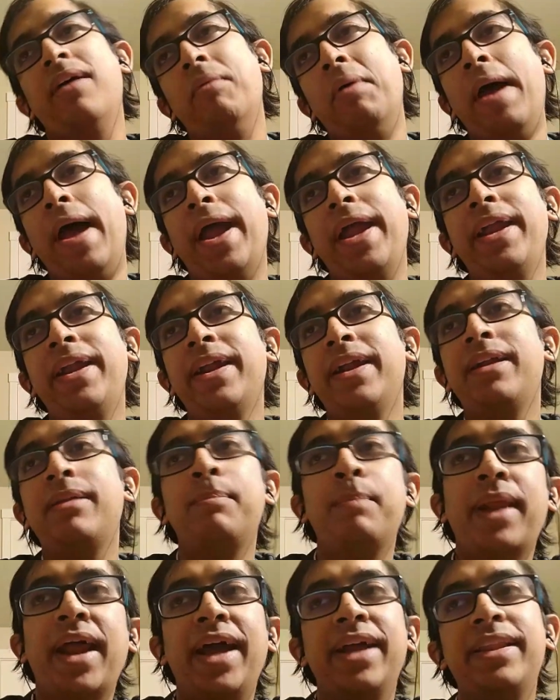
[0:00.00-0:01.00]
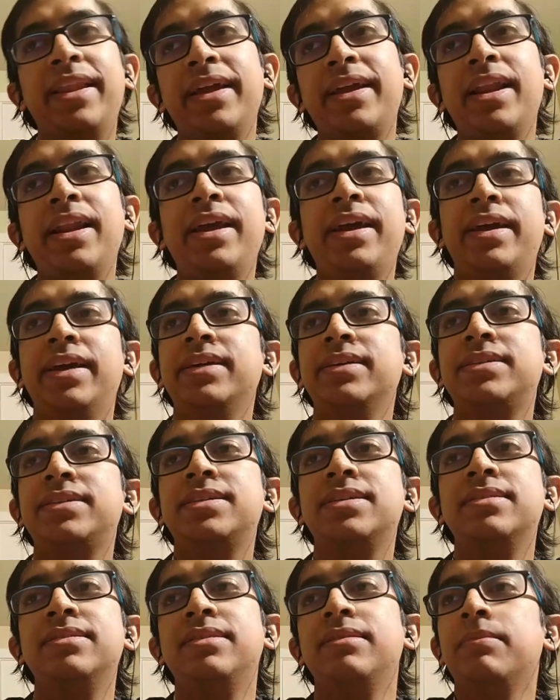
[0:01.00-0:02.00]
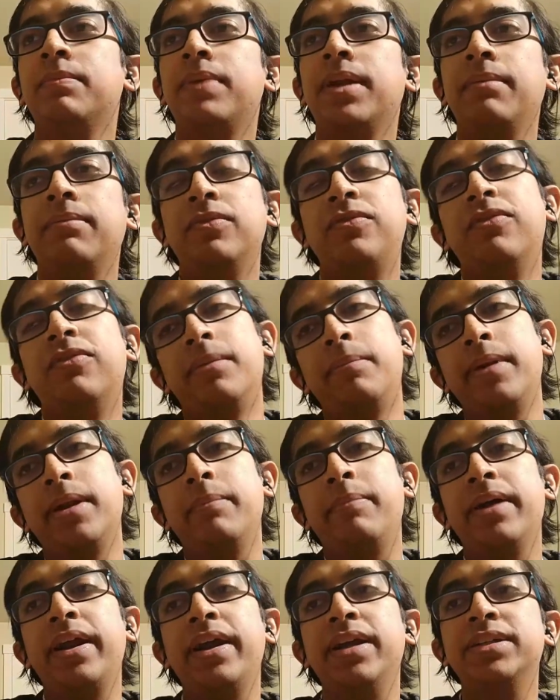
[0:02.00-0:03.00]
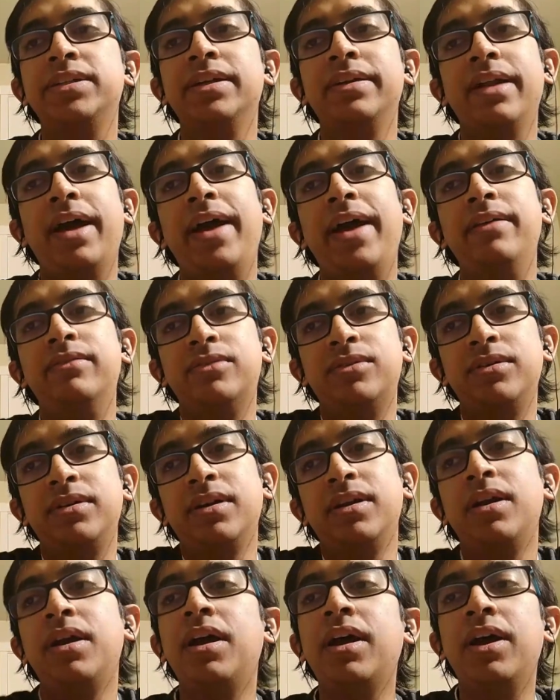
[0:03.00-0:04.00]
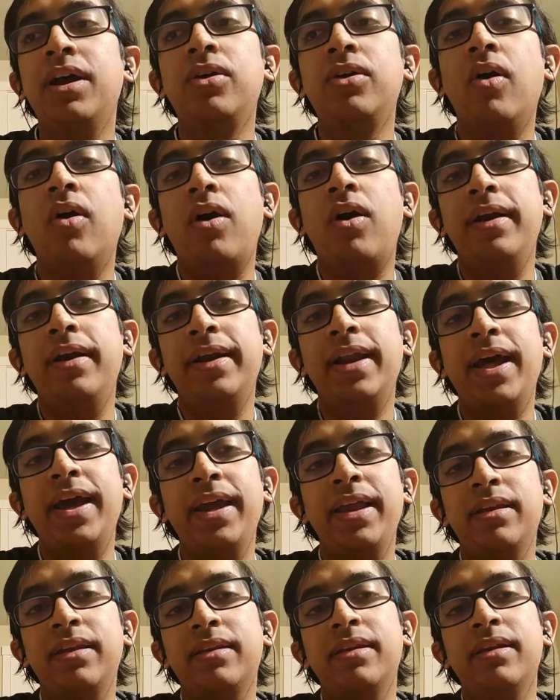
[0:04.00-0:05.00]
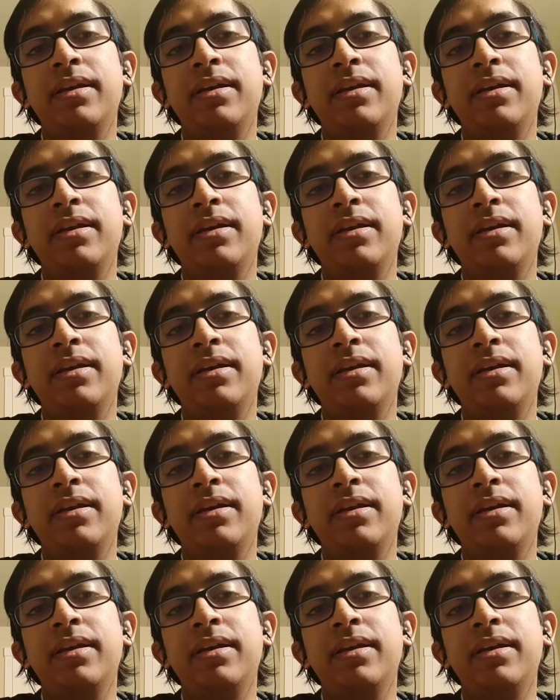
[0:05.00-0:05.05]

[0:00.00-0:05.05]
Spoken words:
I did practically is for preparation, I would go online.